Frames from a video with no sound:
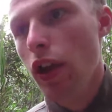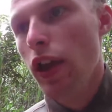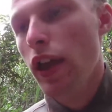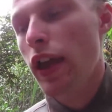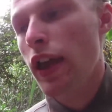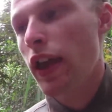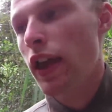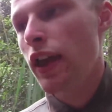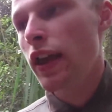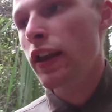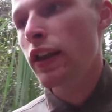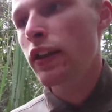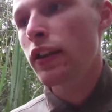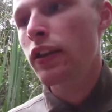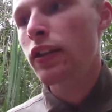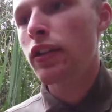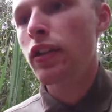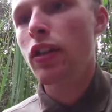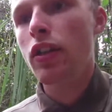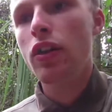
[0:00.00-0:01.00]

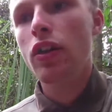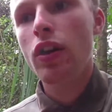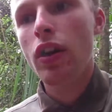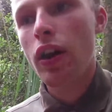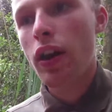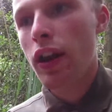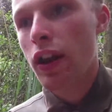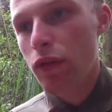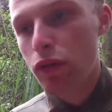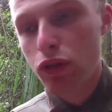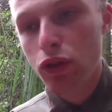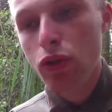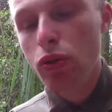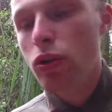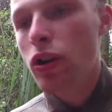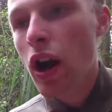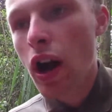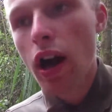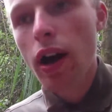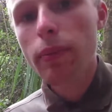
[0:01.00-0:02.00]
and if you
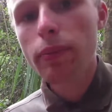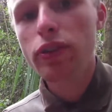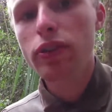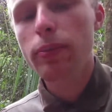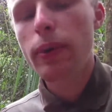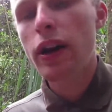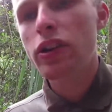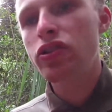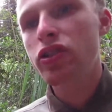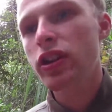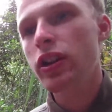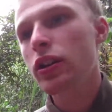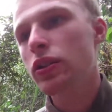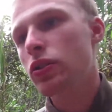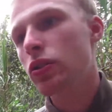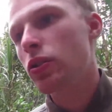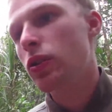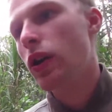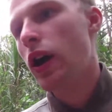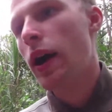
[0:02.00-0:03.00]
come to my
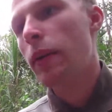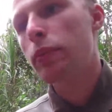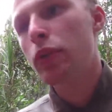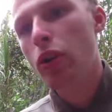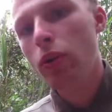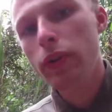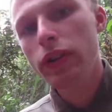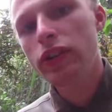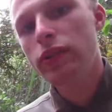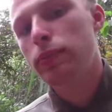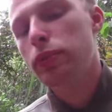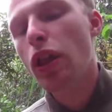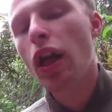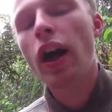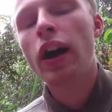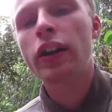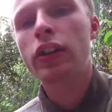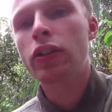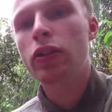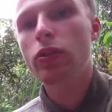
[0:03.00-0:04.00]
channel, I'm going to
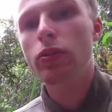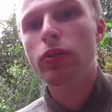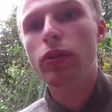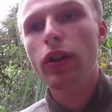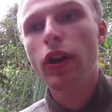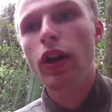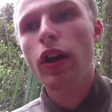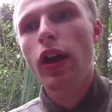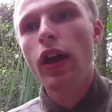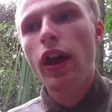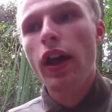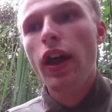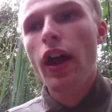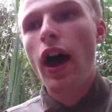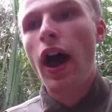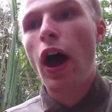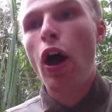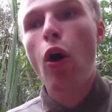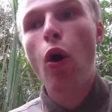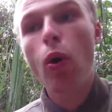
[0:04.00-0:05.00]
block you.
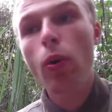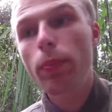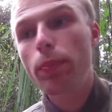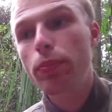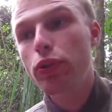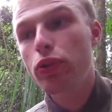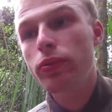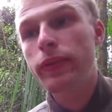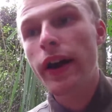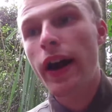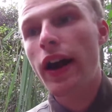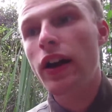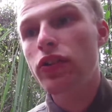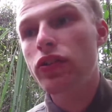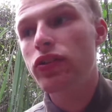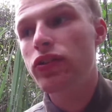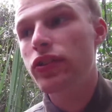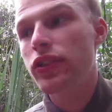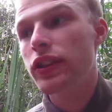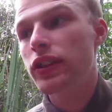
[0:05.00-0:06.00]
I hope you
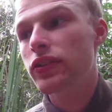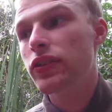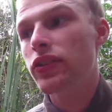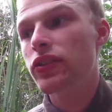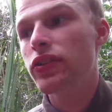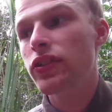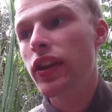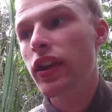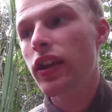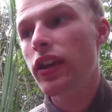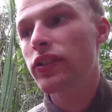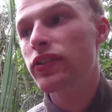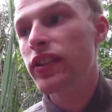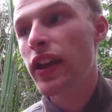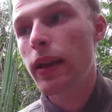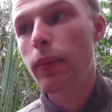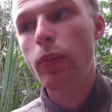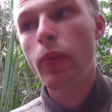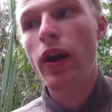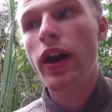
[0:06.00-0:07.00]
guys think the
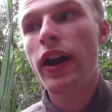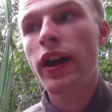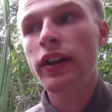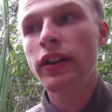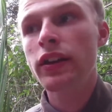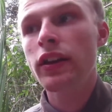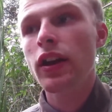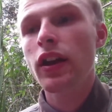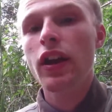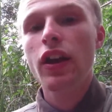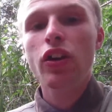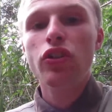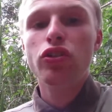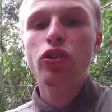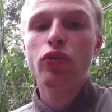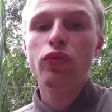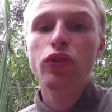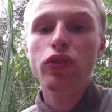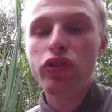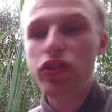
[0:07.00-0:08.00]
same way. So
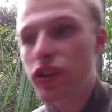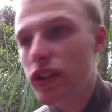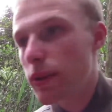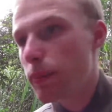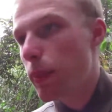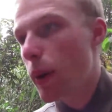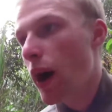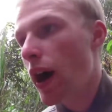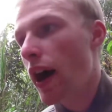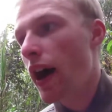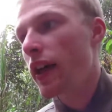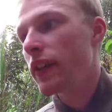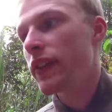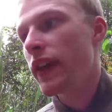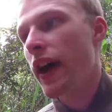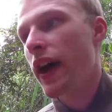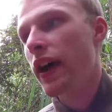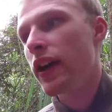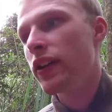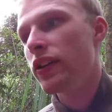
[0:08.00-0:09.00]
if you see a bot
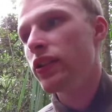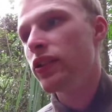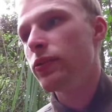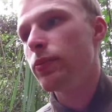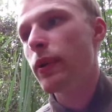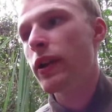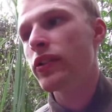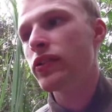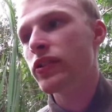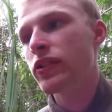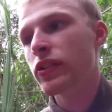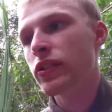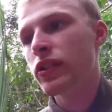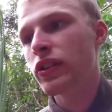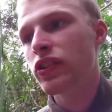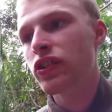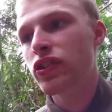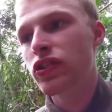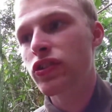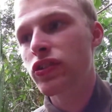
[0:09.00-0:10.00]
that is basically